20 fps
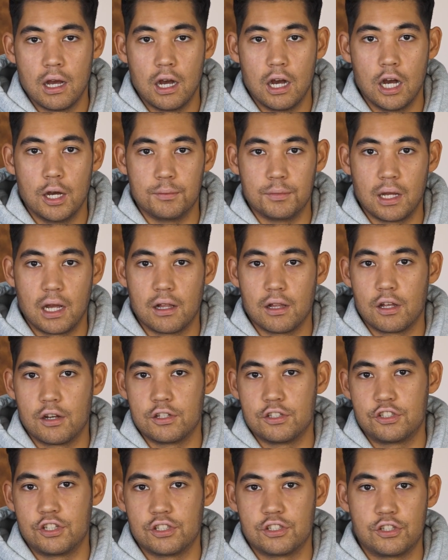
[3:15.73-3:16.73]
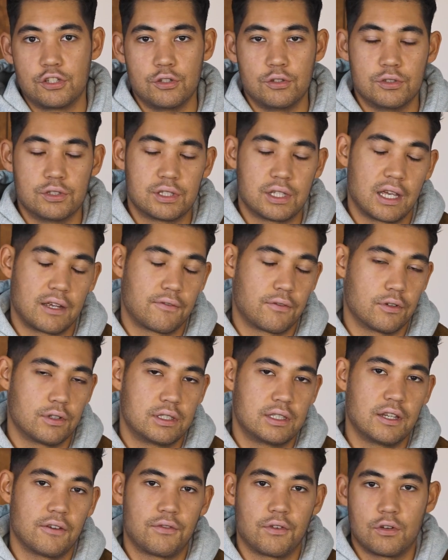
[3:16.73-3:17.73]
Um, nylon is just used like for
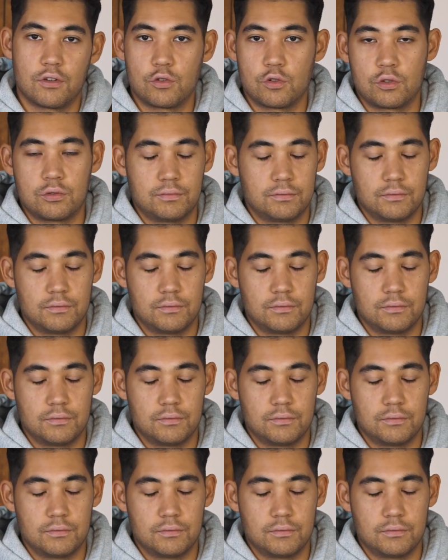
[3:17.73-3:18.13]
different